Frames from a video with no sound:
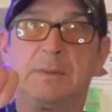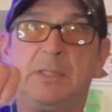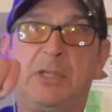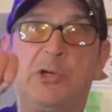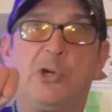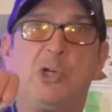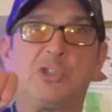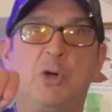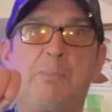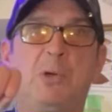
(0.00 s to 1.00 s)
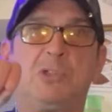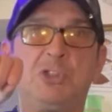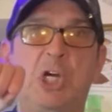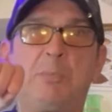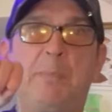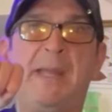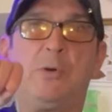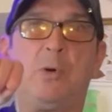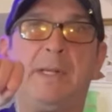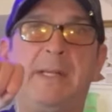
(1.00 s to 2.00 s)
You could also put chunk bait
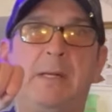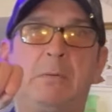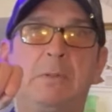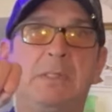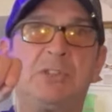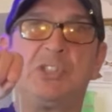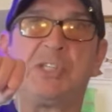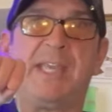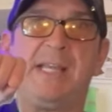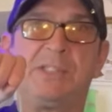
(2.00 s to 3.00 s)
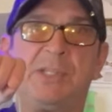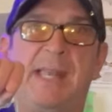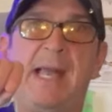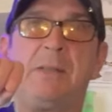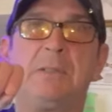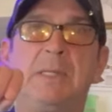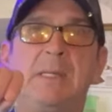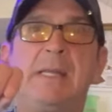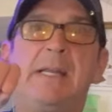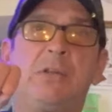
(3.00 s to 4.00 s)
on here. Just cast it out.
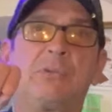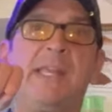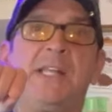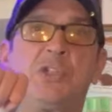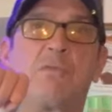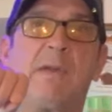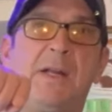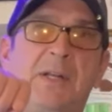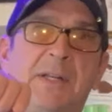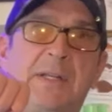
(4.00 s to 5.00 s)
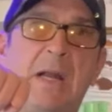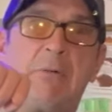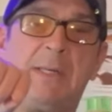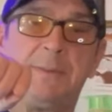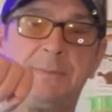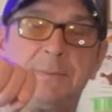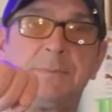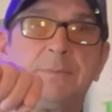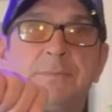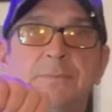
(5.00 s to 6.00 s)
It'll dance around in the current.
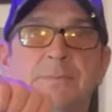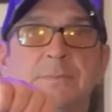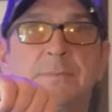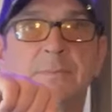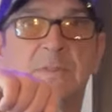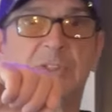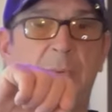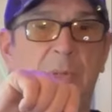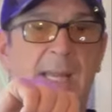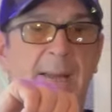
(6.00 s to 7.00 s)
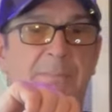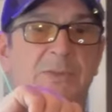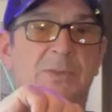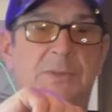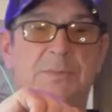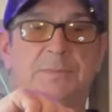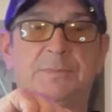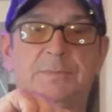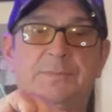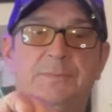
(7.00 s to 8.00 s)
See what happens.
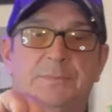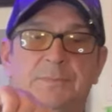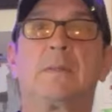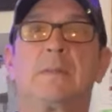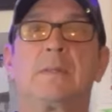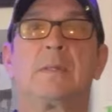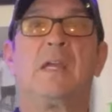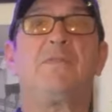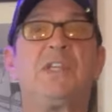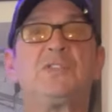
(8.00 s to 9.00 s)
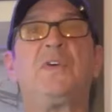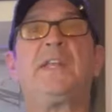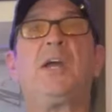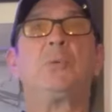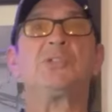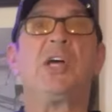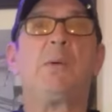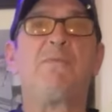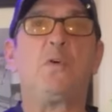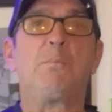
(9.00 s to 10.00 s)
If this video was
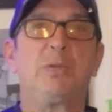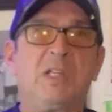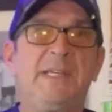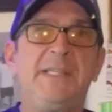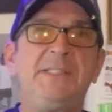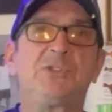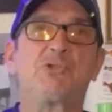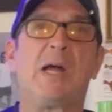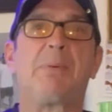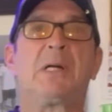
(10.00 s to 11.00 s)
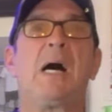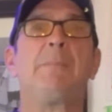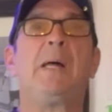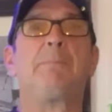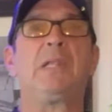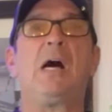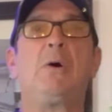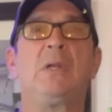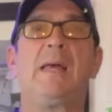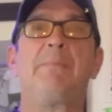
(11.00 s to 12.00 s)
helpful, please drop a comment
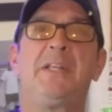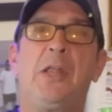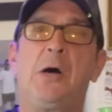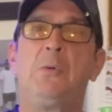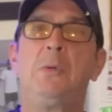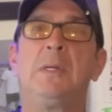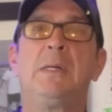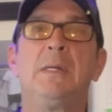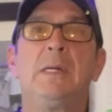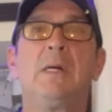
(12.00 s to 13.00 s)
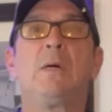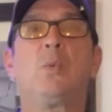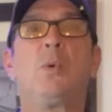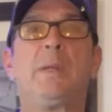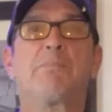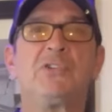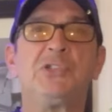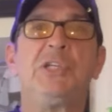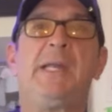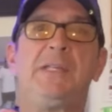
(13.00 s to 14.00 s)
below and let me know. We
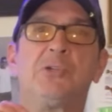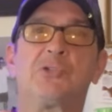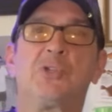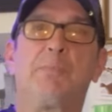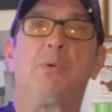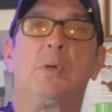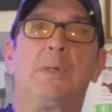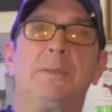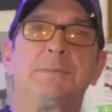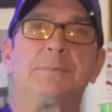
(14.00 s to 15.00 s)
appreciate your support.